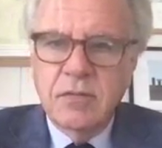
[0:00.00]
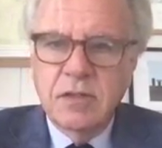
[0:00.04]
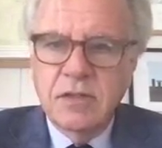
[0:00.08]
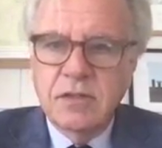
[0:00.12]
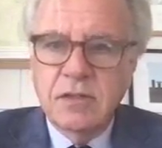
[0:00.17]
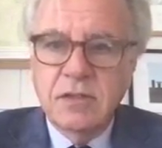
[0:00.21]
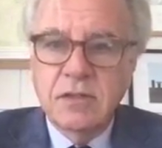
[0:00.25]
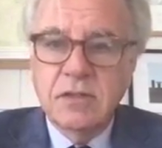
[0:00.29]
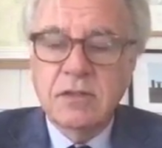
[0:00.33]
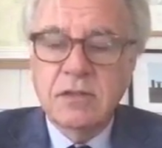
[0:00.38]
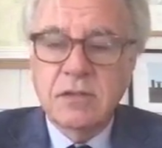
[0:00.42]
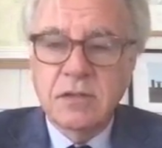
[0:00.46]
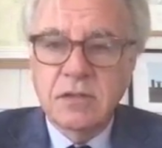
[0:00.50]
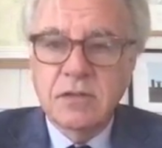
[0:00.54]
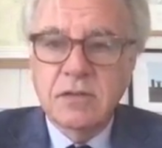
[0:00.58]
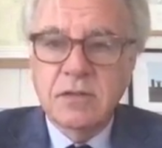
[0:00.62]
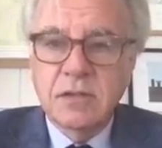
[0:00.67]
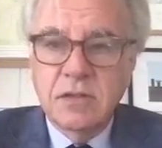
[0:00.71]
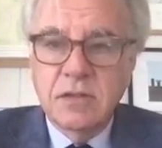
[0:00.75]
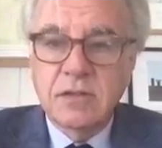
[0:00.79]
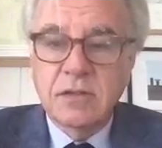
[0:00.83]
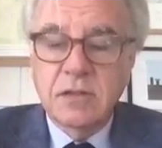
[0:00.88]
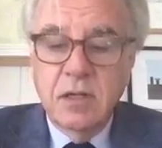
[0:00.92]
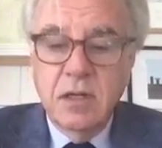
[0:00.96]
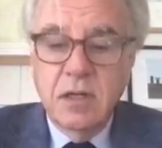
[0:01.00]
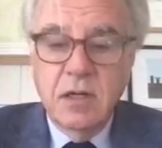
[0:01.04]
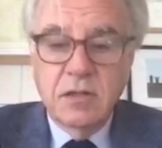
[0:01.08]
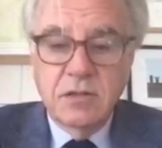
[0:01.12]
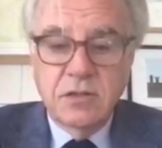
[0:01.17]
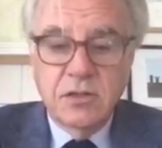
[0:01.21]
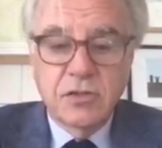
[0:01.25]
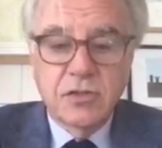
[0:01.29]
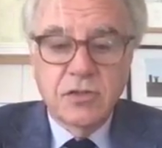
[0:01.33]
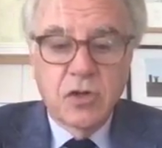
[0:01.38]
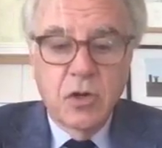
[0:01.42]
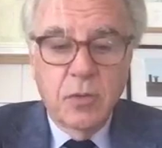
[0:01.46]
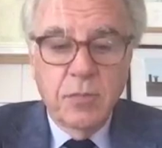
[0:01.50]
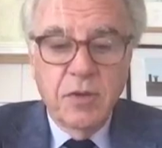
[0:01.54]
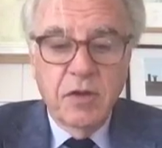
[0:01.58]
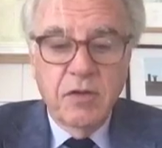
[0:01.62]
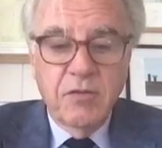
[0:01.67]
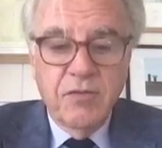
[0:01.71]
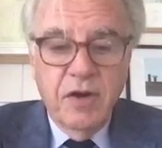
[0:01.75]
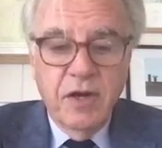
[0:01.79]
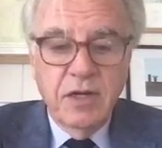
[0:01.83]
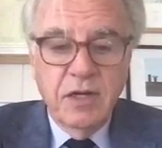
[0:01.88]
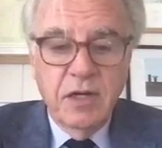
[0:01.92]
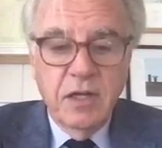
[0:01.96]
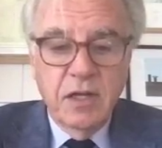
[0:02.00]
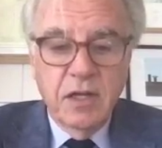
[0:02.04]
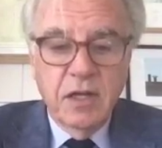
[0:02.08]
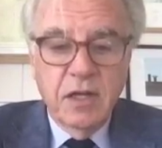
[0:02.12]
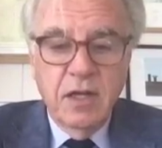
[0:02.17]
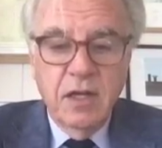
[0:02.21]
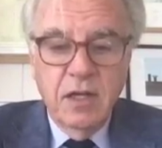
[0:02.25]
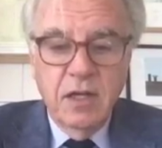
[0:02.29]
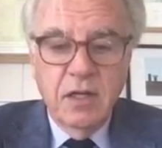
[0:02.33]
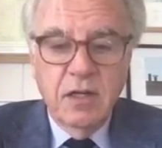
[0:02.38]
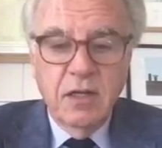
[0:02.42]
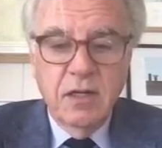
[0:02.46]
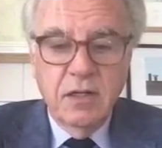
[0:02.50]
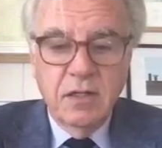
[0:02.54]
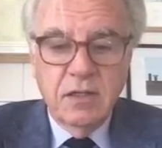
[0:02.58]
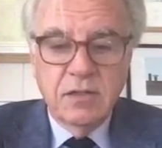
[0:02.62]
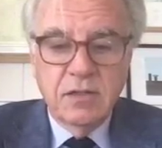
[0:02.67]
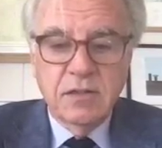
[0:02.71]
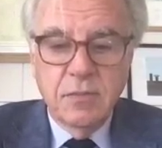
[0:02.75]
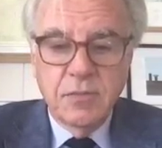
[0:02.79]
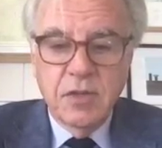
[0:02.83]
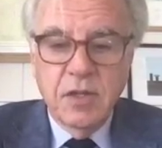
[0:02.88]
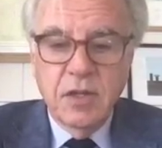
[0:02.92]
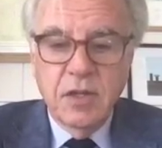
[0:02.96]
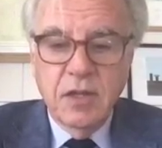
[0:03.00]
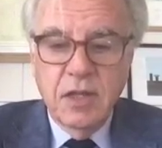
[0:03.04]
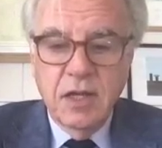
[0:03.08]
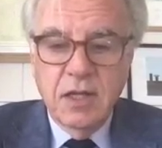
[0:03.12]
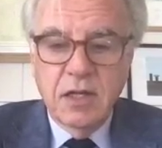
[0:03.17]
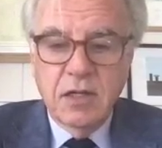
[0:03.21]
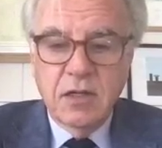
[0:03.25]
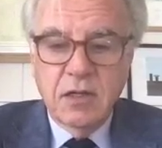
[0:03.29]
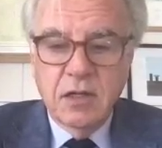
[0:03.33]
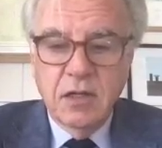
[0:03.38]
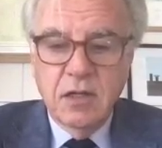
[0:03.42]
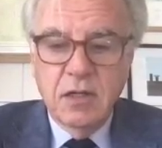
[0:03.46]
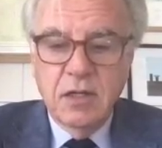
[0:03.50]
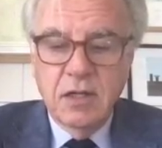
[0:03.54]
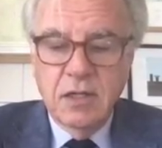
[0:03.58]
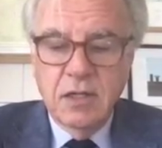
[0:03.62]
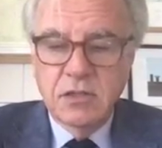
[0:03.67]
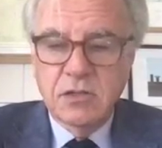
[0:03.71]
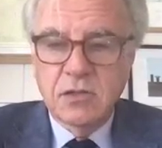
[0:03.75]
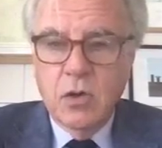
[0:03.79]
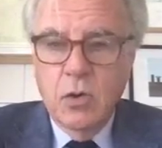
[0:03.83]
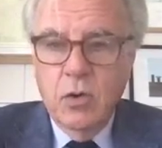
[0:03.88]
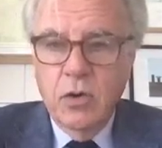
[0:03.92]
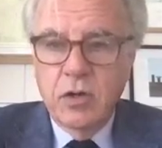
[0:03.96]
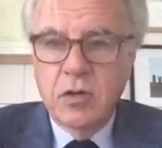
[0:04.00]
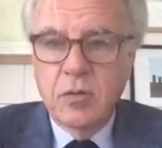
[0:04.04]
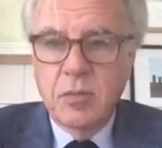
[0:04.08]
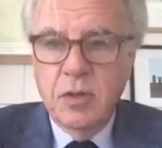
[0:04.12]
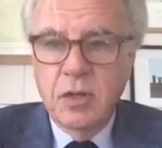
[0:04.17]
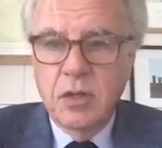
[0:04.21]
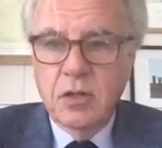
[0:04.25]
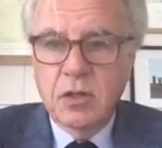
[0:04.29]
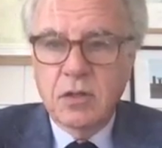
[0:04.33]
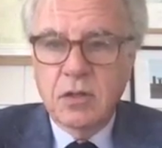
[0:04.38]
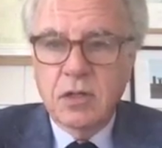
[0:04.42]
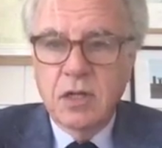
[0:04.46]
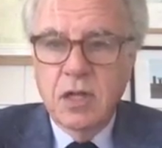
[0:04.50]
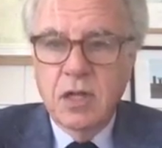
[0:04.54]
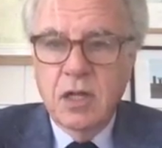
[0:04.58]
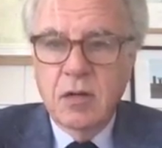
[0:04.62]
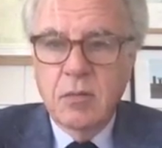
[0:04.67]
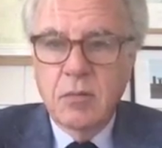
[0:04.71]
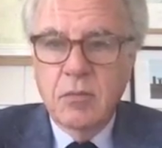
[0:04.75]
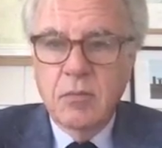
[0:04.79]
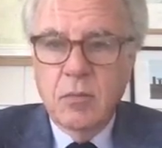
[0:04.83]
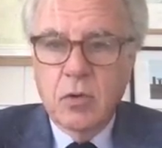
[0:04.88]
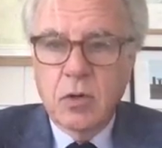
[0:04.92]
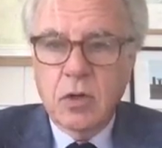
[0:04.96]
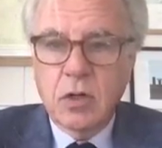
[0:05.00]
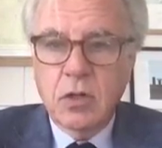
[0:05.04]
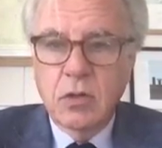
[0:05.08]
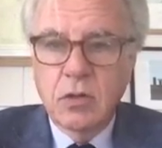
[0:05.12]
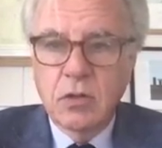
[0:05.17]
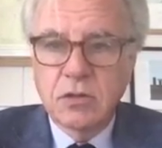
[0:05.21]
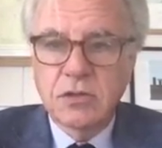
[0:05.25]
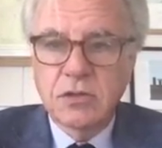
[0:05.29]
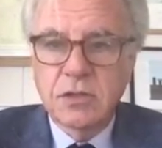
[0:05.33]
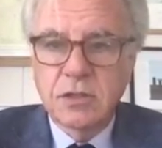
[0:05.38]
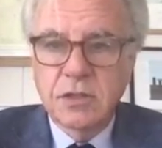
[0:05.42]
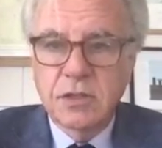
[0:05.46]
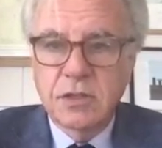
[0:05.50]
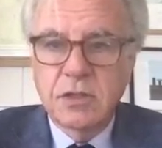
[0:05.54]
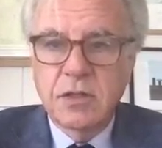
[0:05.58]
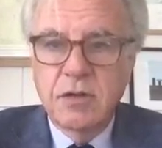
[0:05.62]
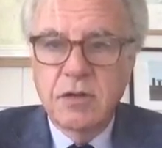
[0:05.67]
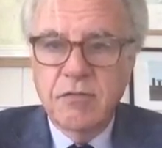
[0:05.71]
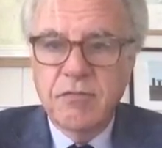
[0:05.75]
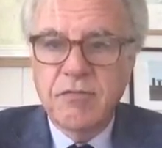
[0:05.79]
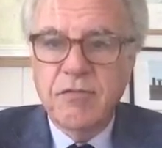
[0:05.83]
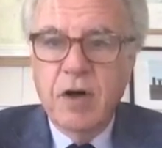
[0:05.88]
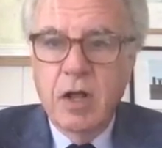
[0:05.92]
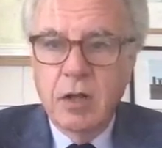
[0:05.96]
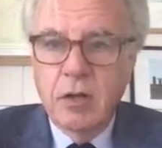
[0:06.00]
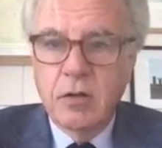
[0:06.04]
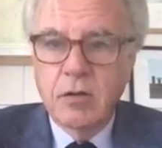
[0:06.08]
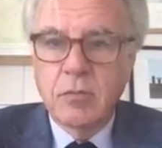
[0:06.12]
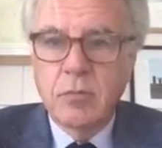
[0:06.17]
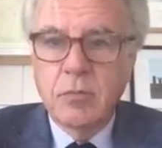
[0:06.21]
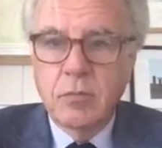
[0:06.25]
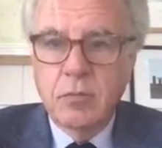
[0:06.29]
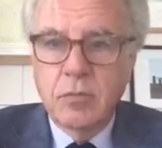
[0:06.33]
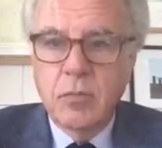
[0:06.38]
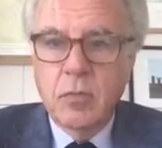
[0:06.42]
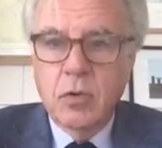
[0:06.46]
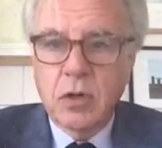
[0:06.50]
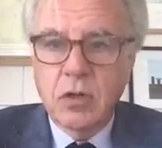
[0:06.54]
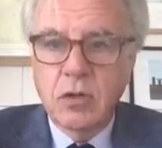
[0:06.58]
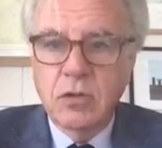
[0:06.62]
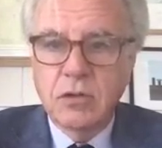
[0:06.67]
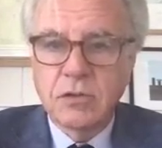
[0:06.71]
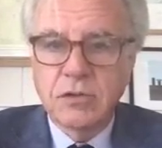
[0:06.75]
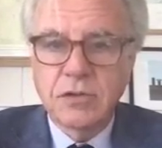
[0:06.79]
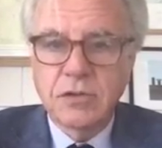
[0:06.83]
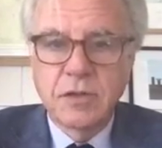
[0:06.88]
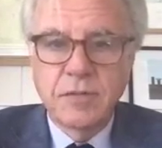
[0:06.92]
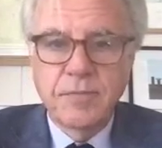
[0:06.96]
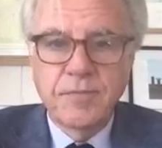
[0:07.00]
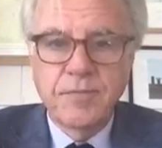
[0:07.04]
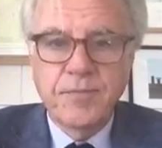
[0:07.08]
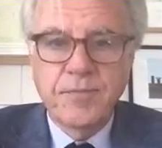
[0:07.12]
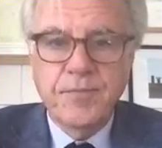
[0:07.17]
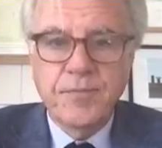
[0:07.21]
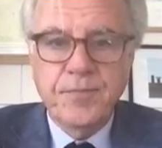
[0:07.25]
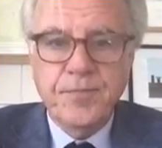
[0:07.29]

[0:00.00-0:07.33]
This is a disturbing finding, and it's something that is going to be looked at more closely and followed more closely.